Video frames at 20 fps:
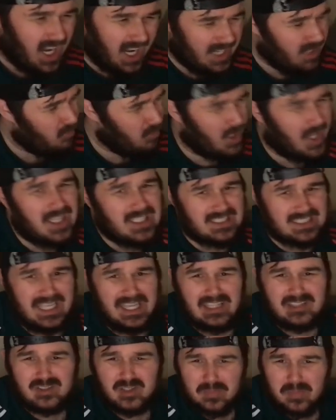I don't like
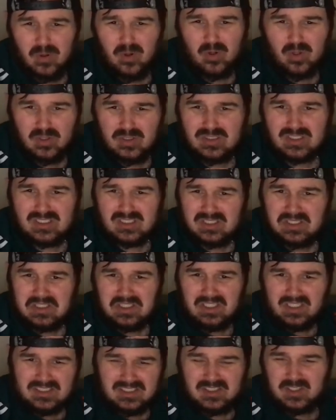saying supporters,
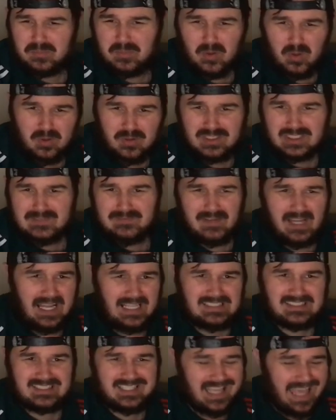supporters,
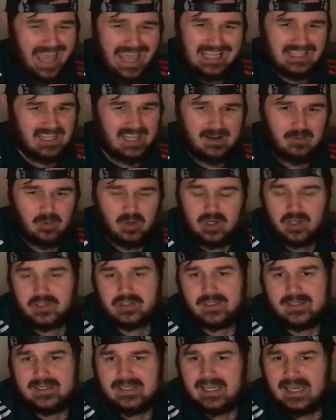fans. I hate that
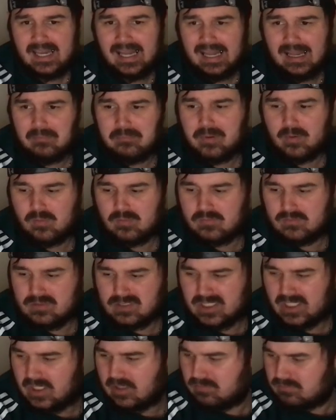word. Uh, but
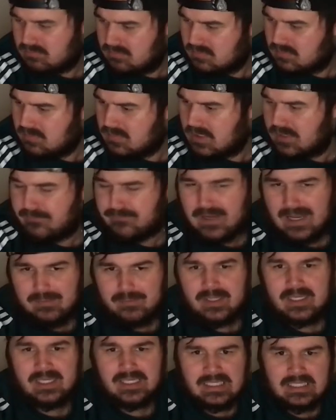you know, the
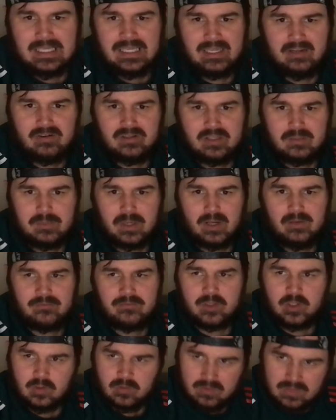family here at the Bayern
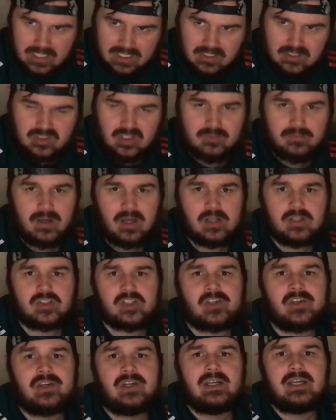View. Thank you so
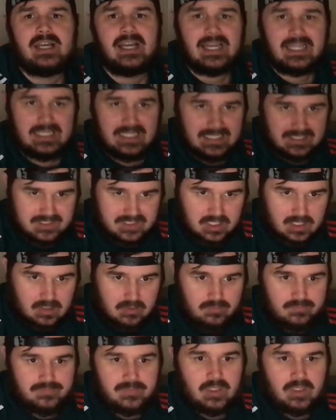much, and let's go.